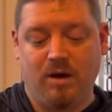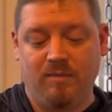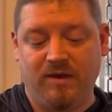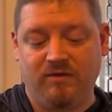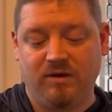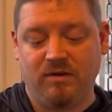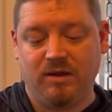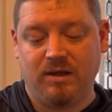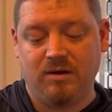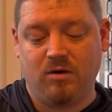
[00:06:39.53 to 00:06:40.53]

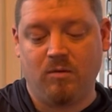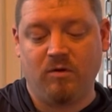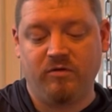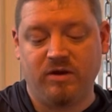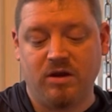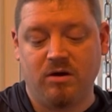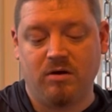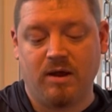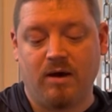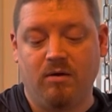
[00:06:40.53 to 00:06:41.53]
basically almost a year
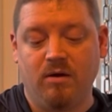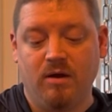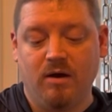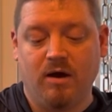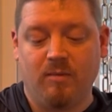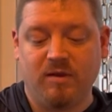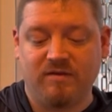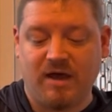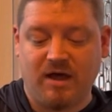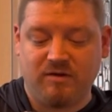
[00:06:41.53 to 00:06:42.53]
now. It's
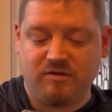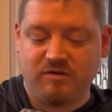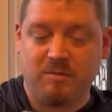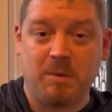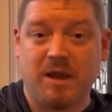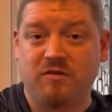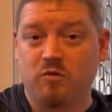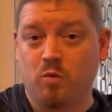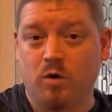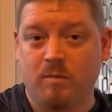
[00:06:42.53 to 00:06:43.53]
got some nice
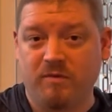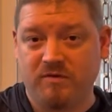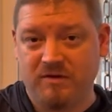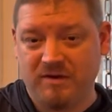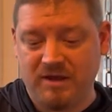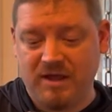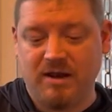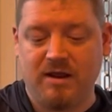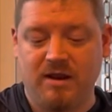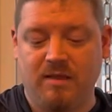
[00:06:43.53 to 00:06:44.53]
warps in
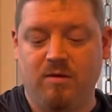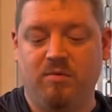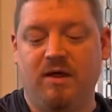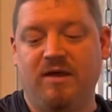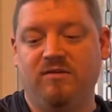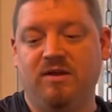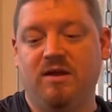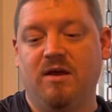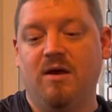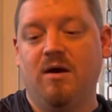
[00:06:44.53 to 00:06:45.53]
it in the plastic.
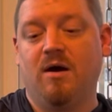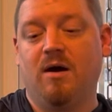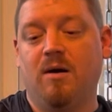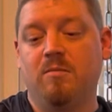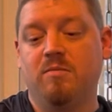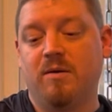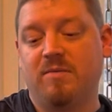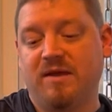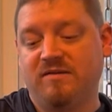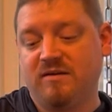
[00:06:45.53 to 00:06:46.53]
But
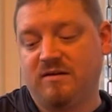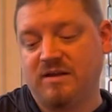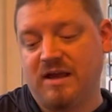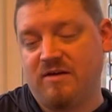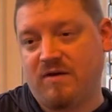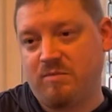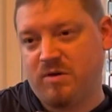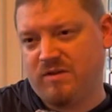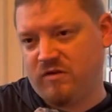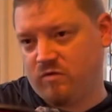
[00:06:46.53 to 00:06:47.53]
basically, if I
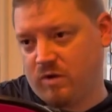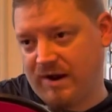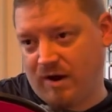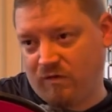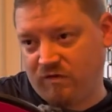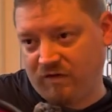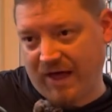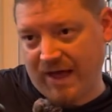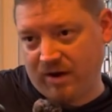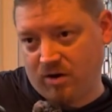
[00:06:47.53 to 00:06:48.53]
put this one out
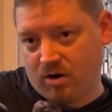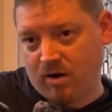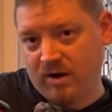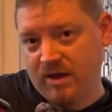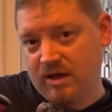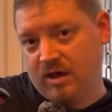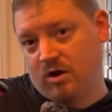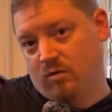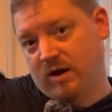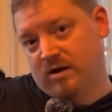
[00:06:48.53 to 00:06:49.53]
flat and hard,
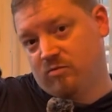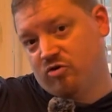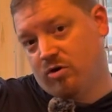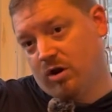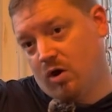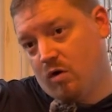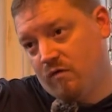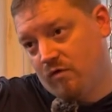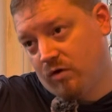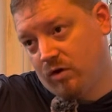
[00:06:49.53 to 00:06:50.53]
it'll wind up turning
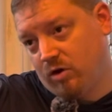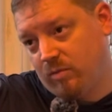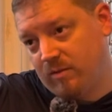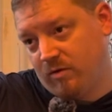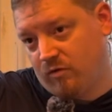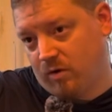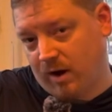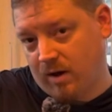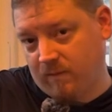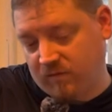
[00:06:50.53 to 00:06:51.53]
over a little bit before it
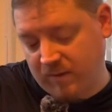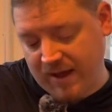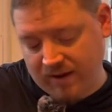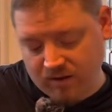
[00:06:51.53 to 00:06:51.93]
comes back.